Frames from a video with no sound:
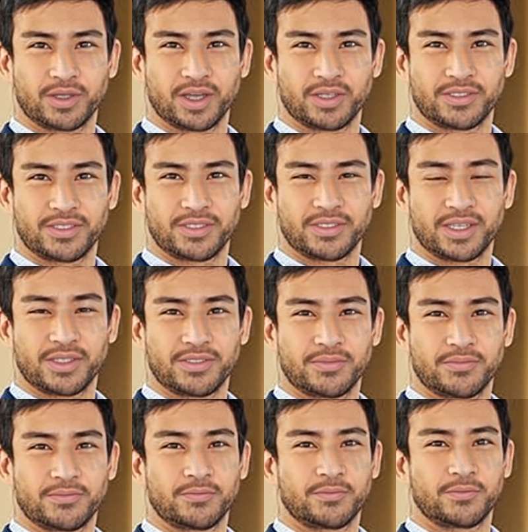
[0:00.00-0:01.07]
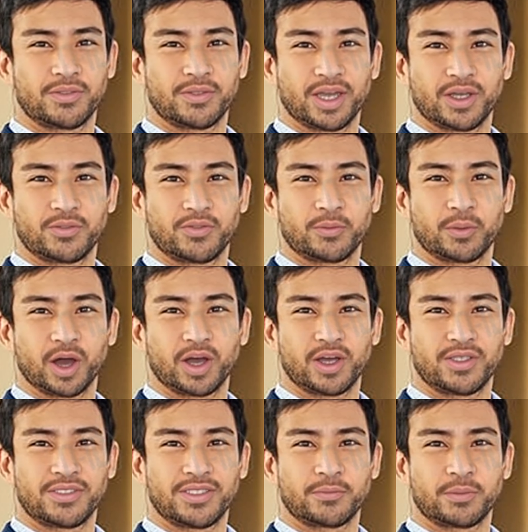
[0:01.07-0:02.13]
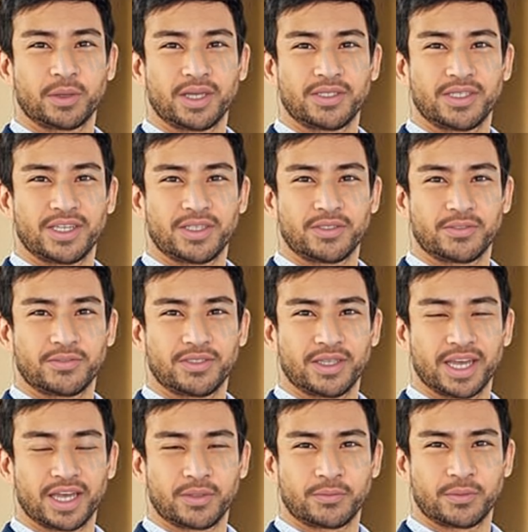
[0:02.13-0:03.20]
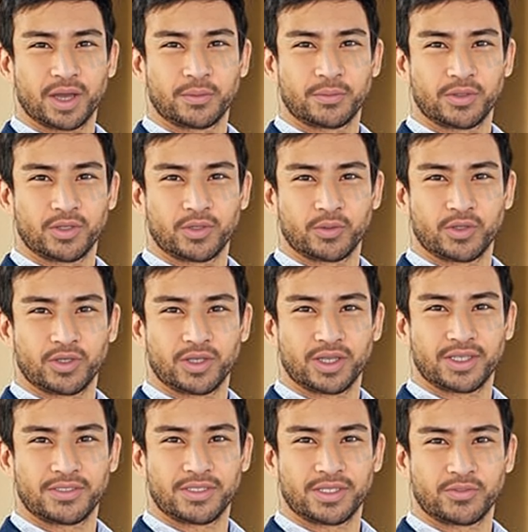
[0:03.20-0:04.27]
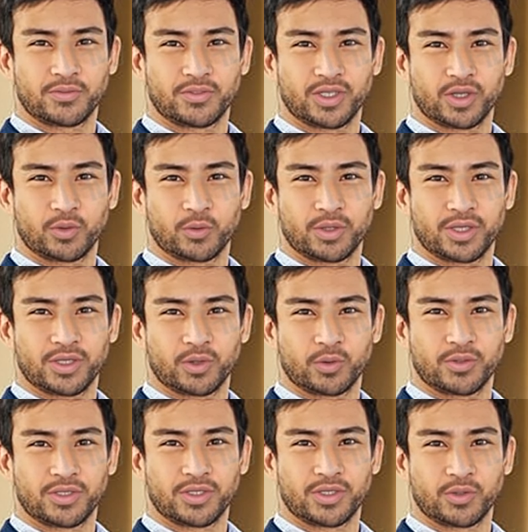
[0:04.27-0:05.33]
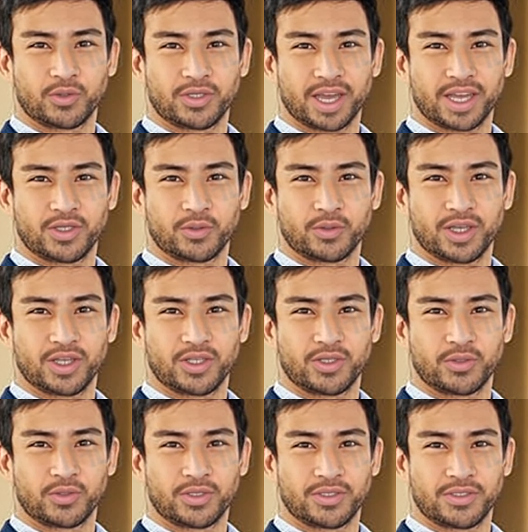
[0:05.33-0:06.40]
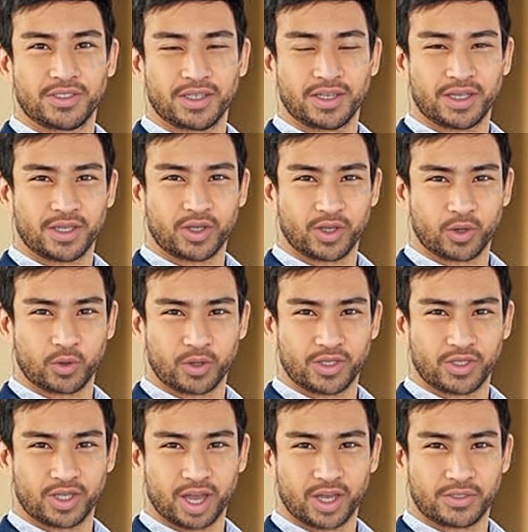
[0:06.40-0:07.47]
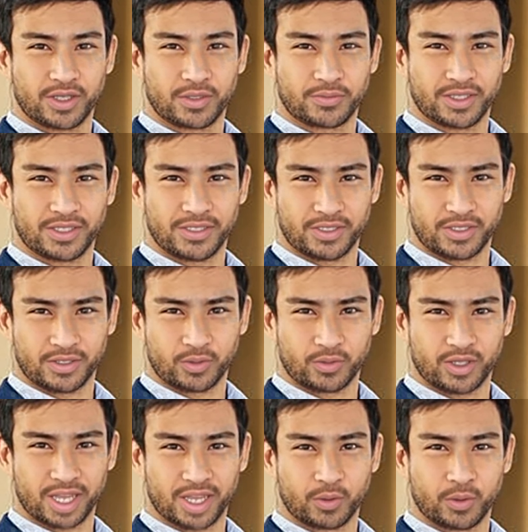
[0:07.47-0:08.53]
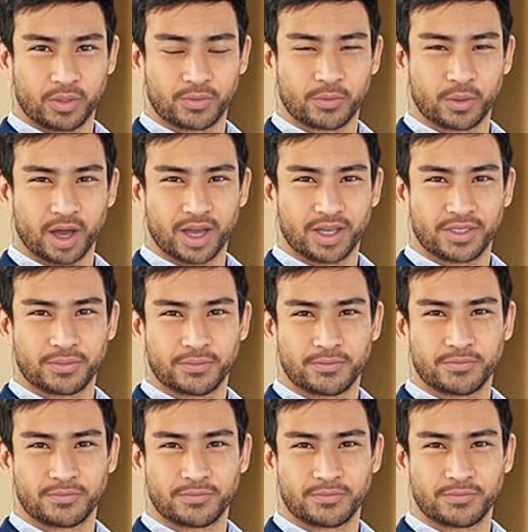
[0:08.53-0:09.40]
Assistant: If a pod is in pending, it might be due to insufficient resources or scheduling issues. You can check the events associated with the pod.